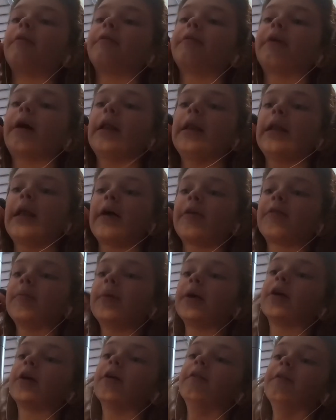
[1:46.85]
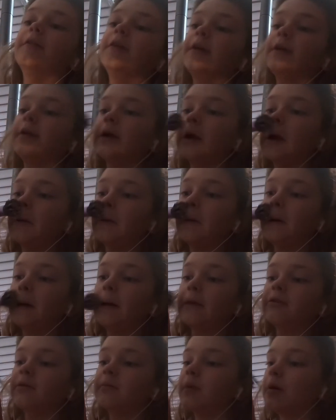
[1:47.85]
that last makeup video when I
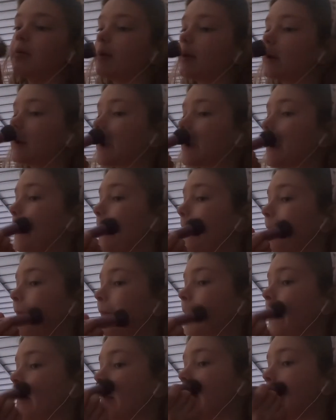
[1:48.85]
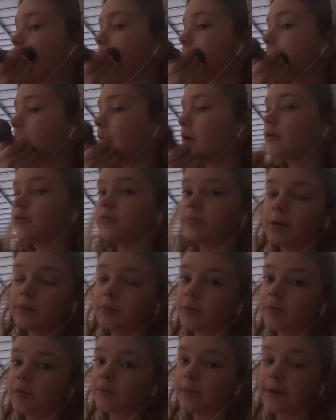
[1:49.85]
done my makeup, and that was my
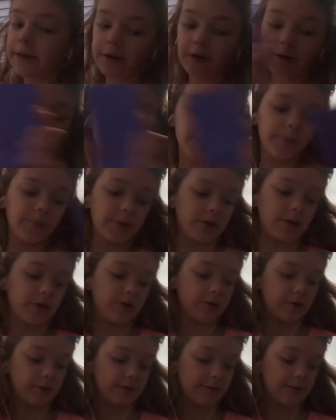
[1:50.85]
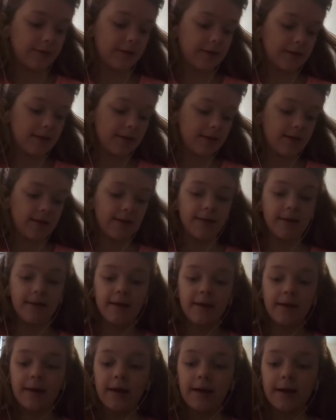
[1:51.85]
mum's makeup because
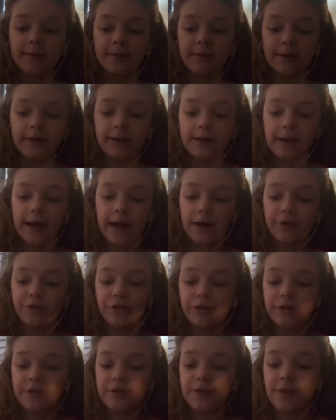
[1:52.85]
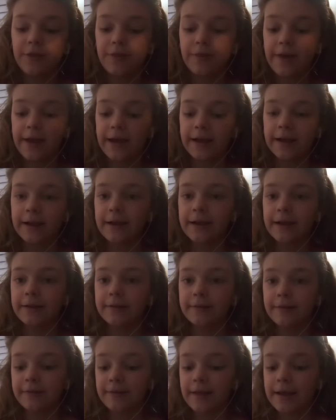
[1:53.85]
I didn't actually think
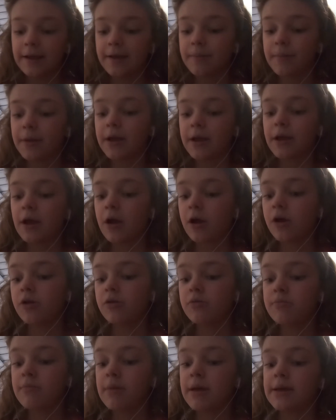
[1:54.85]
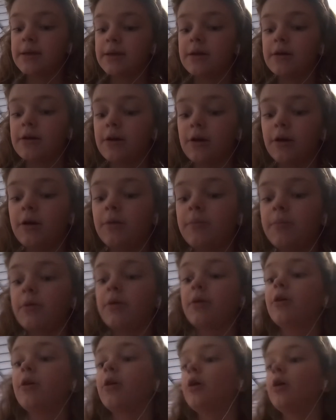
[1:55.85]
to take my own makeup.
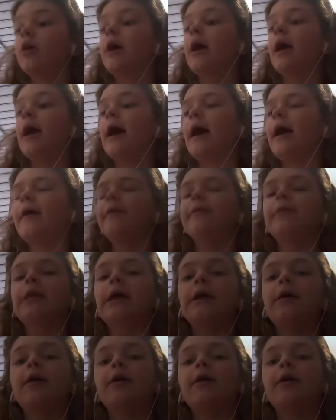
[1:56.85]
And like,